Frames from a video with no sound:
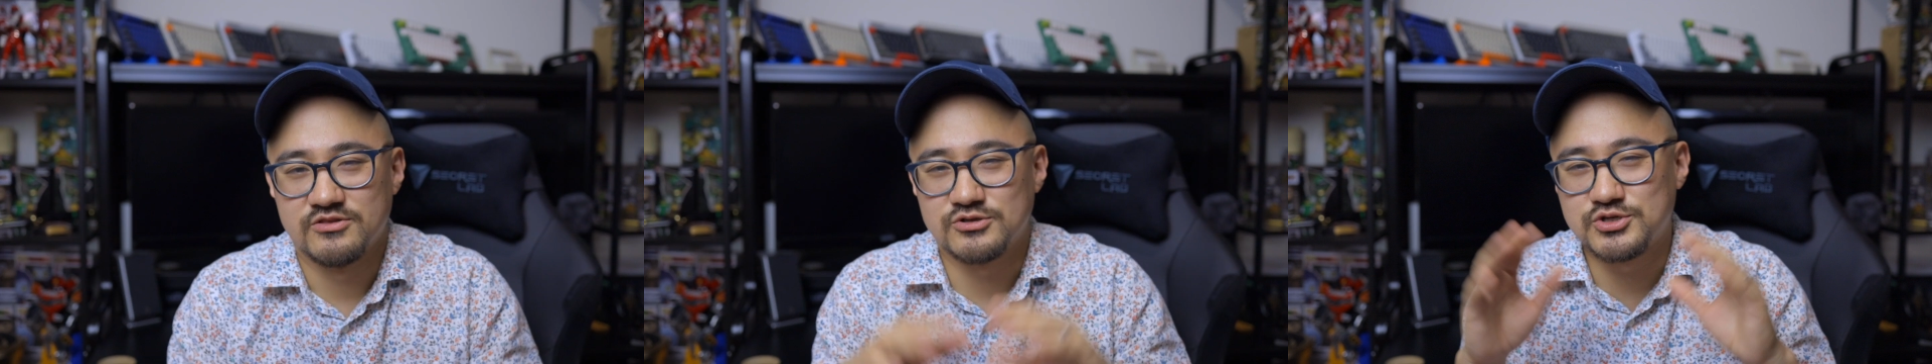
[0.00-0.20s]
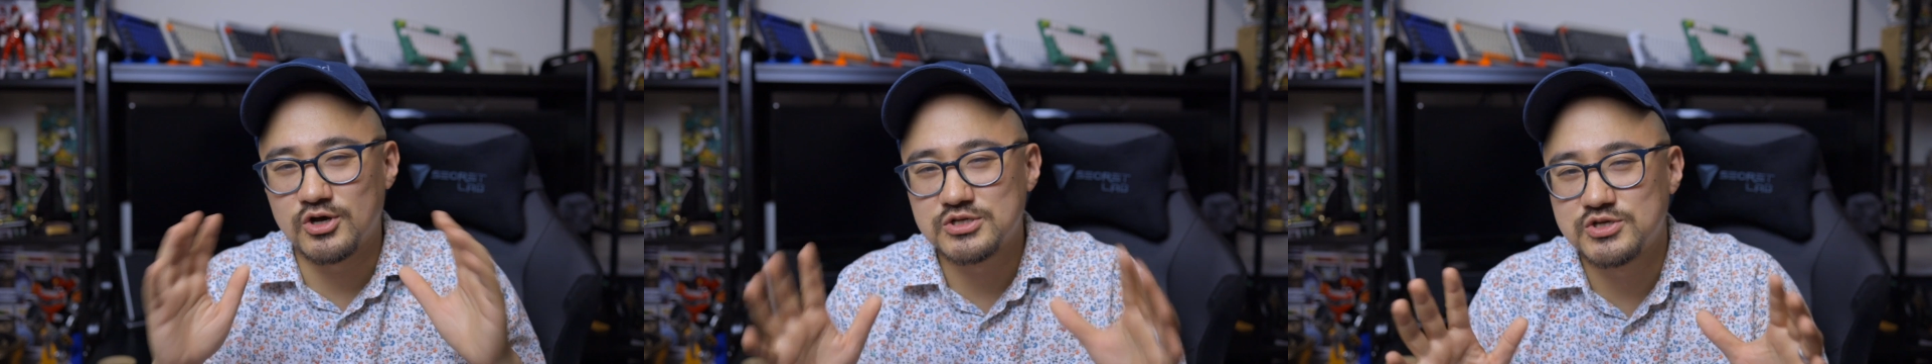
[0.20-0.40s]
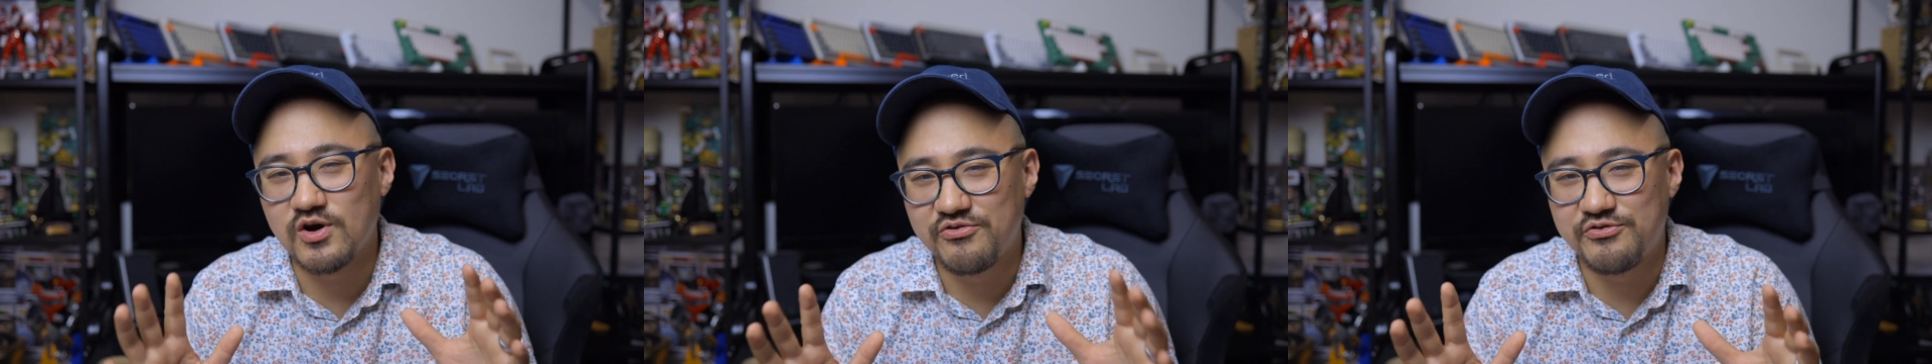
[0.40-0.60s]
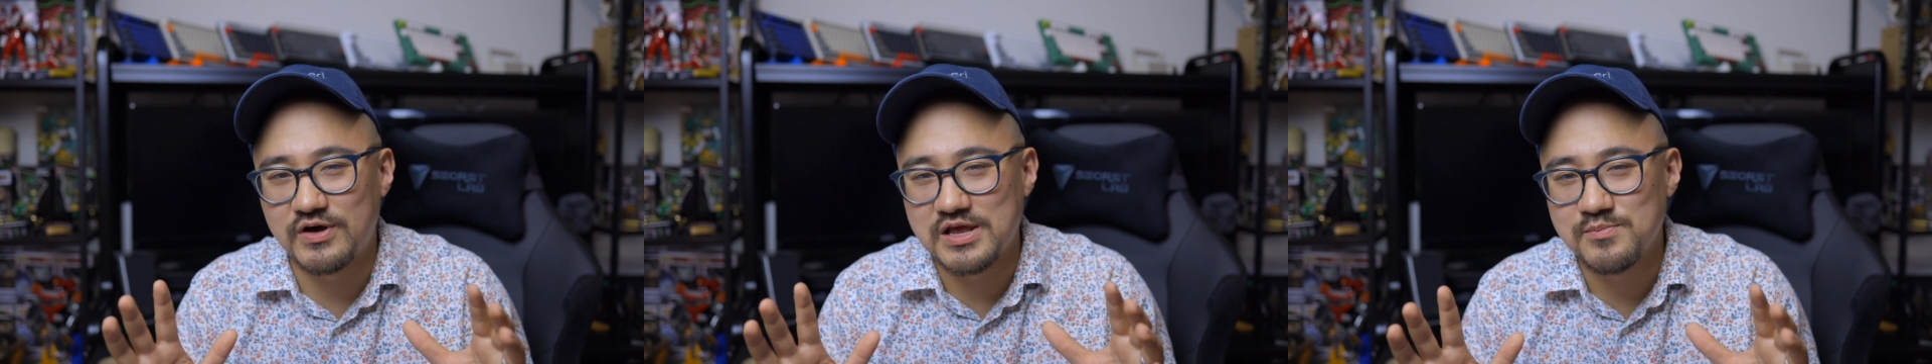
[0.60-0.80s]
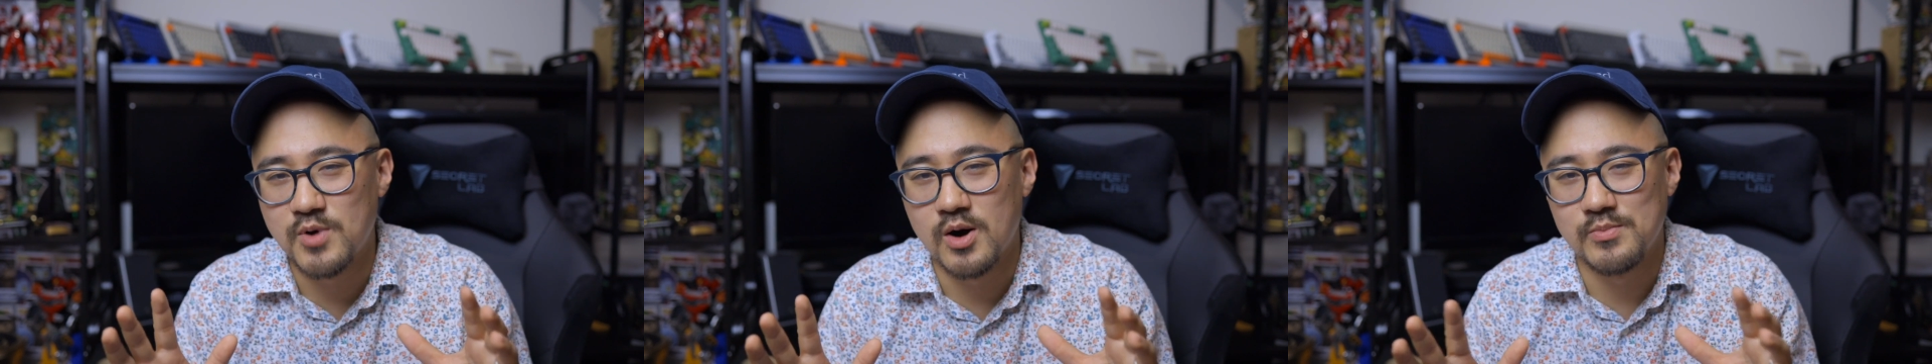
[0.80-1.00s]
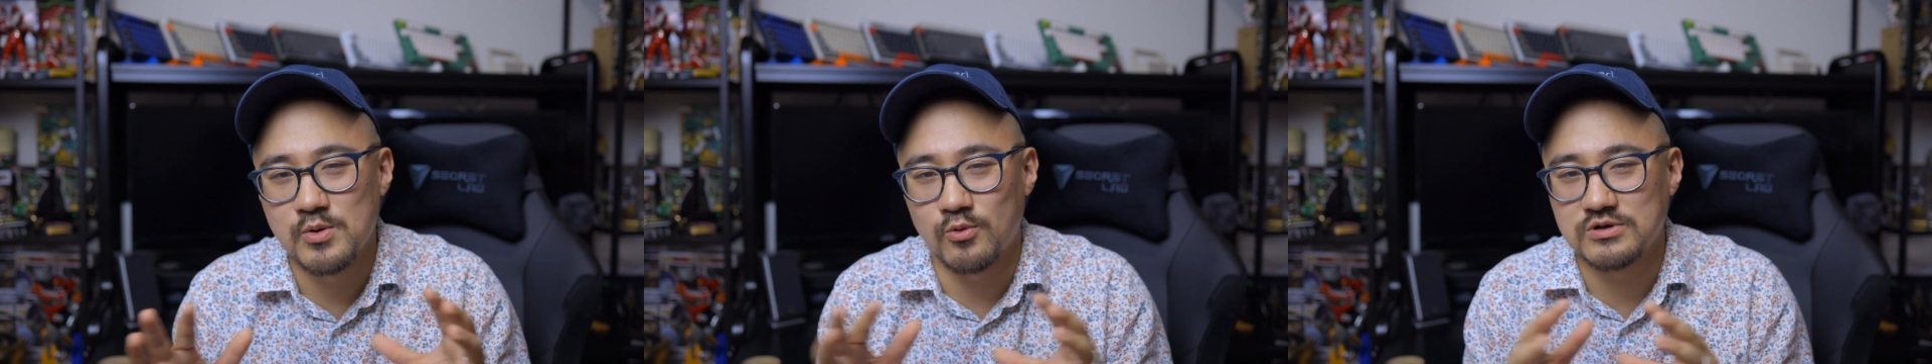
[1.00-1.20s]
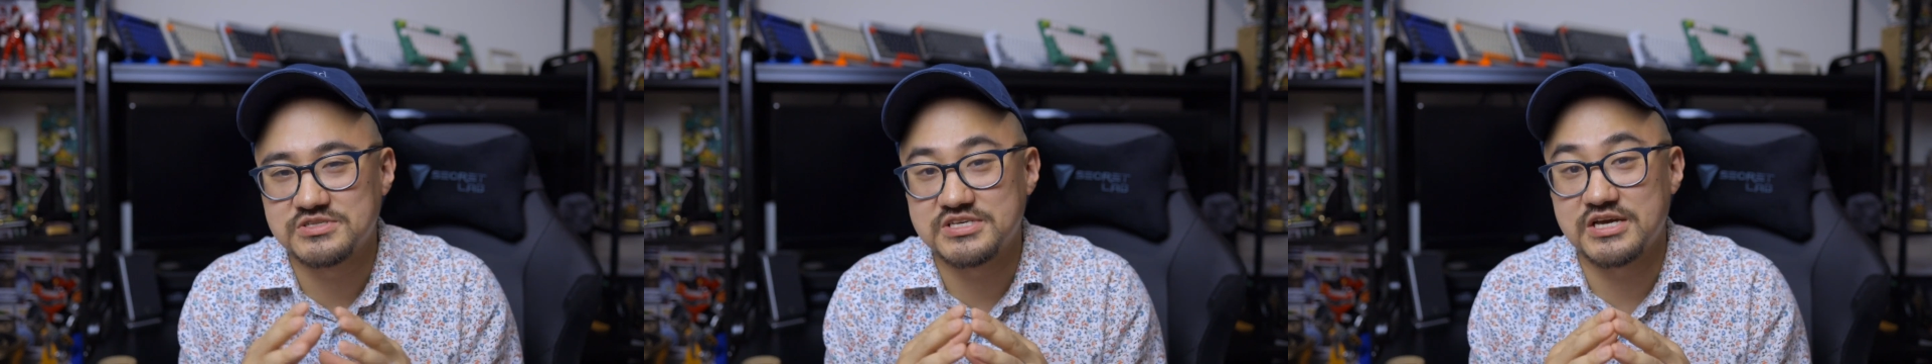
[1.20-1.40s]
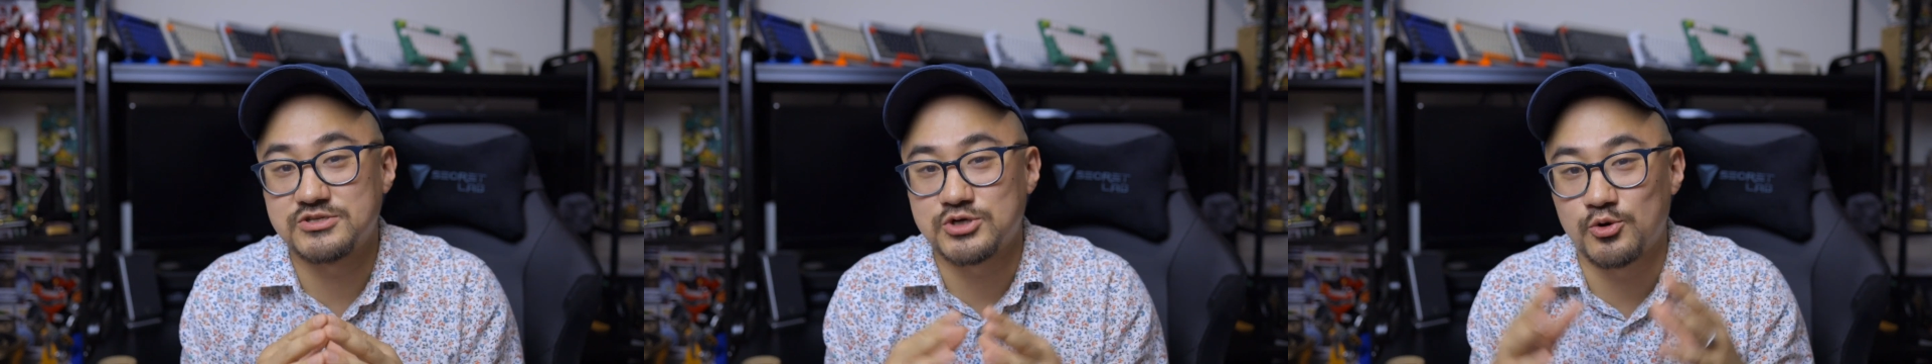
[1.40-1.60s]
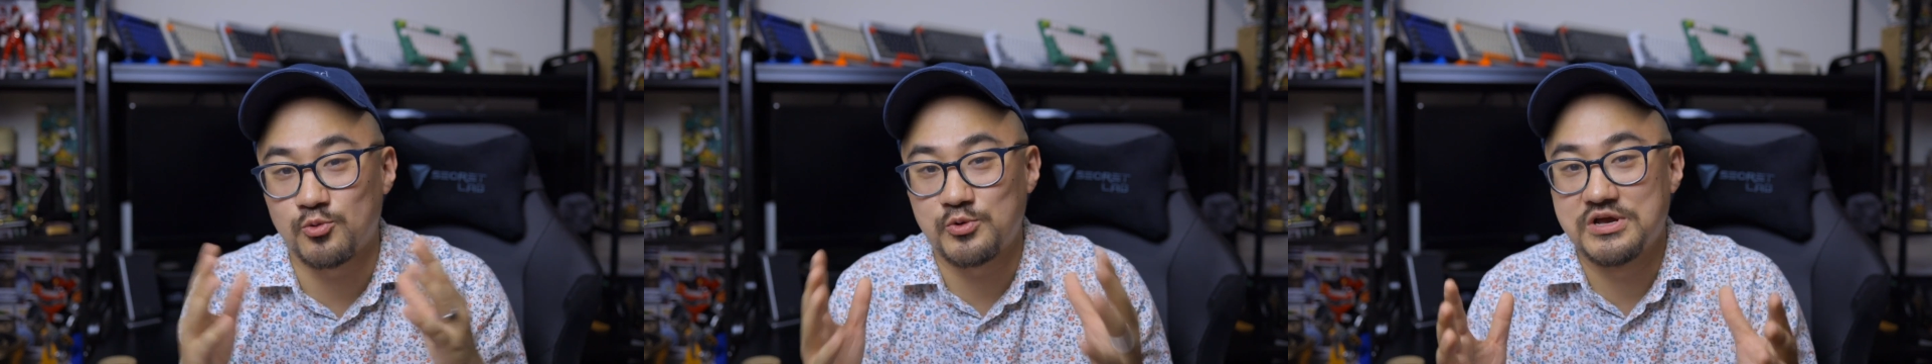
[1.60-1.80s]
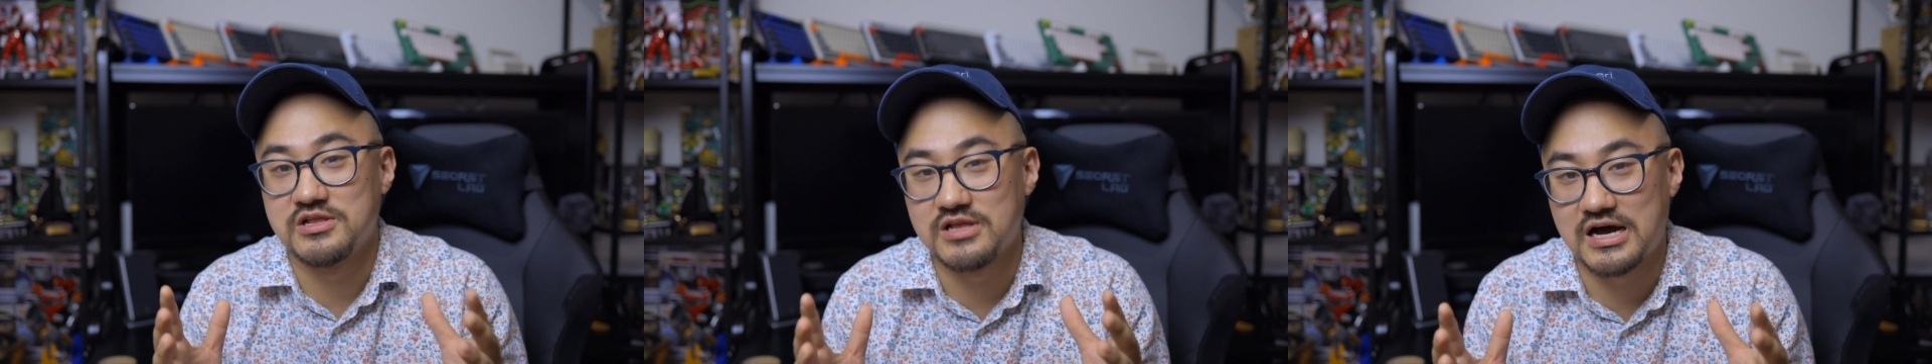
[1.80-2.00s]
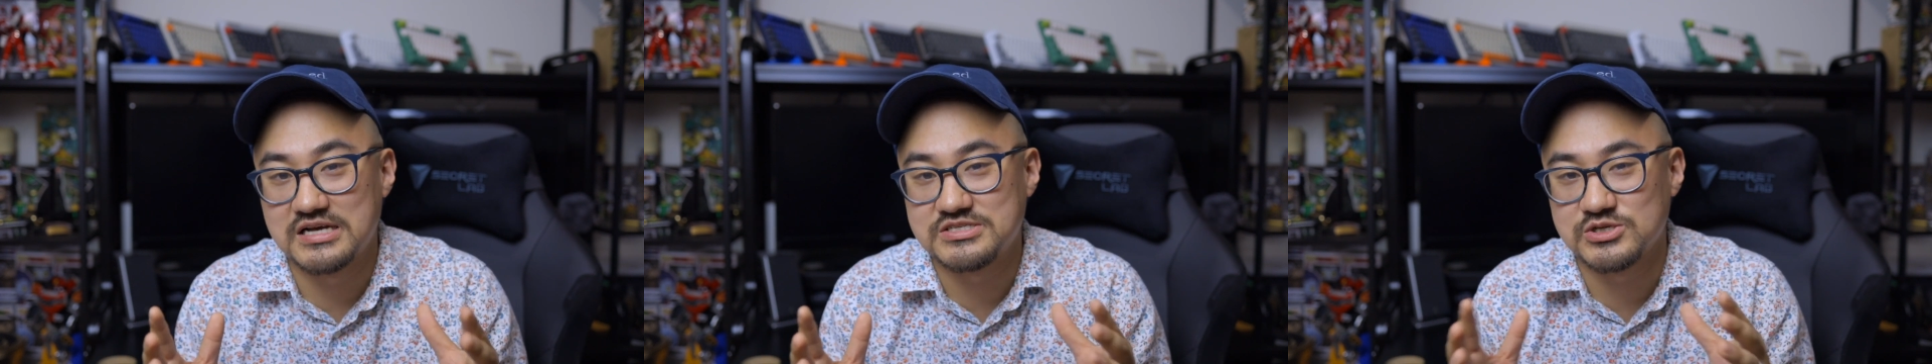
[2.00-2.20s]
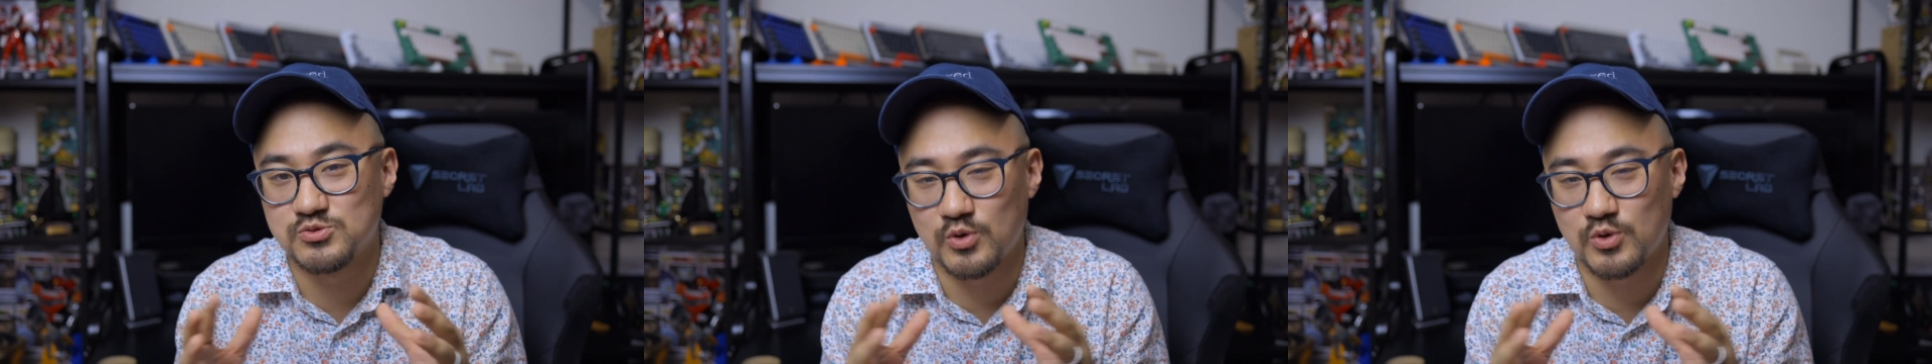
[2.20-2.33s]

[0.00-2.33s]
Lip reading: There's also a funny moment where Zato realizes